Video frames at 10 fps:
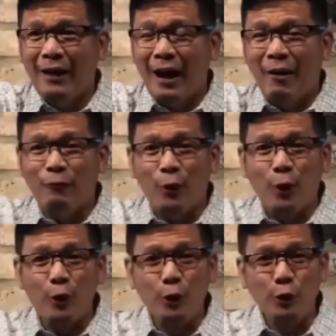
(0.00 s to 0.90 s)
and for
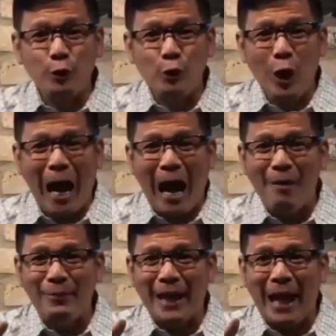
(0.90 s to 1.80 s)
you to
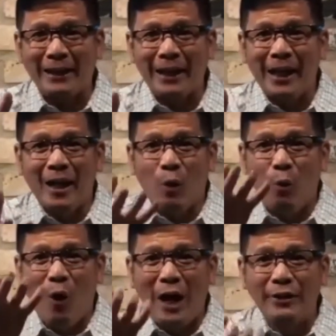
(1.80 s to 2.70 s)
have that
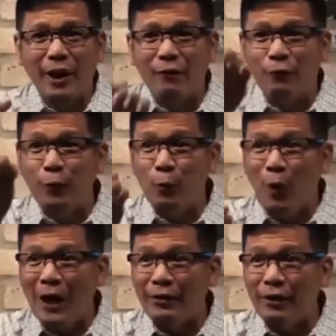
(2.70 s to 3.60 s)
wonderful,
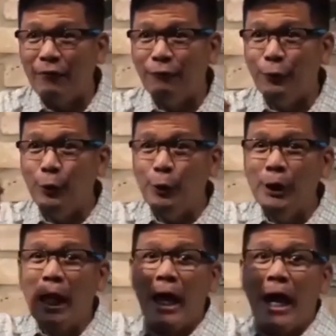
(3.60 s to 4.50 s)
wonderful
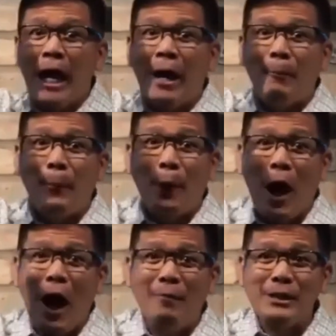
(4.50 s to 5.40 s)

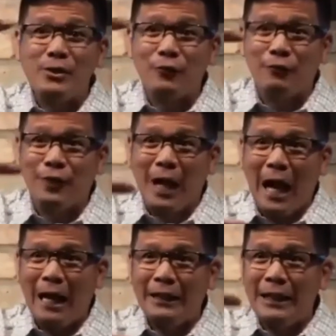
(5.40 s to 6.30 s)
promise of
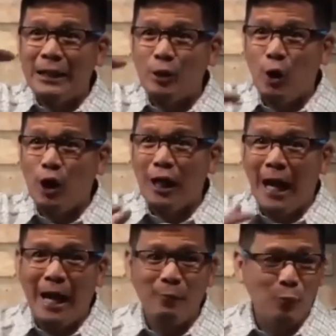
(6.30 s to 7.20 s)
God in your
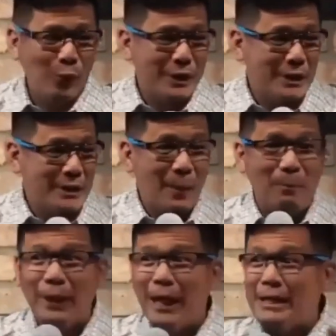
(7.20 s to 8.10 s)
life, which is the
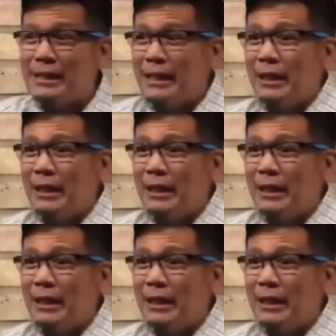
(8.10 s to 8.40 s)
blessing